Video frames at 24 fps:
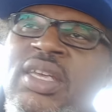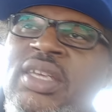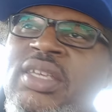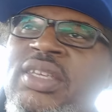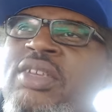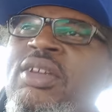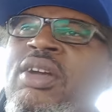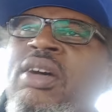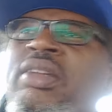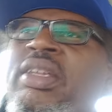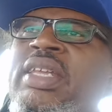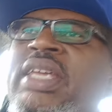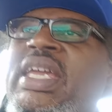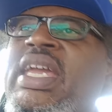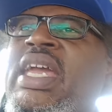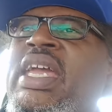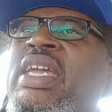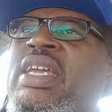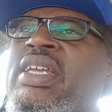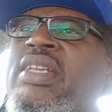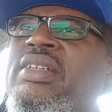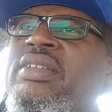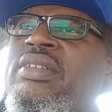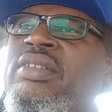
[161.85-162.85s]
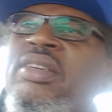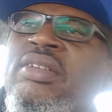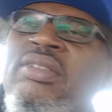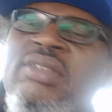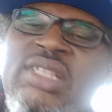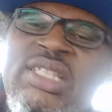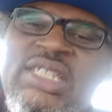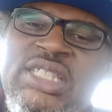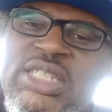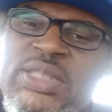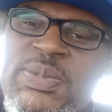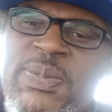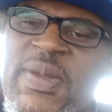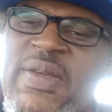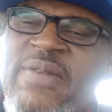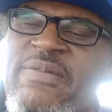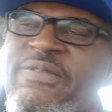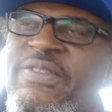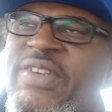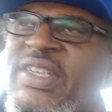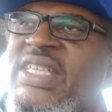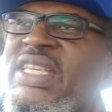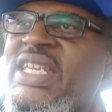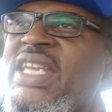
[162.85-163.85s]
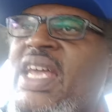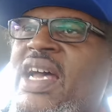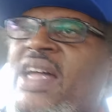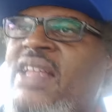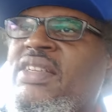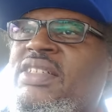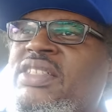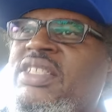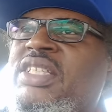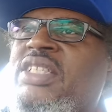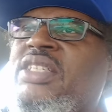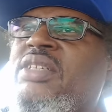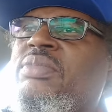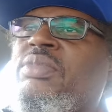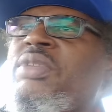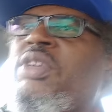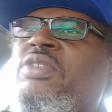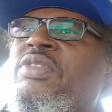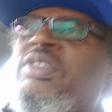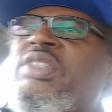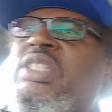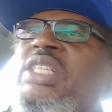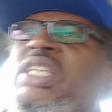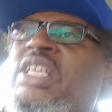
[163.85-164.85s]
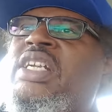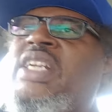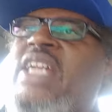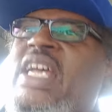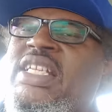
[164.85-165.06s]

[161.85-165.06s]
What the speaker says: You only 8. You don't need to spend $50 at the movie theater.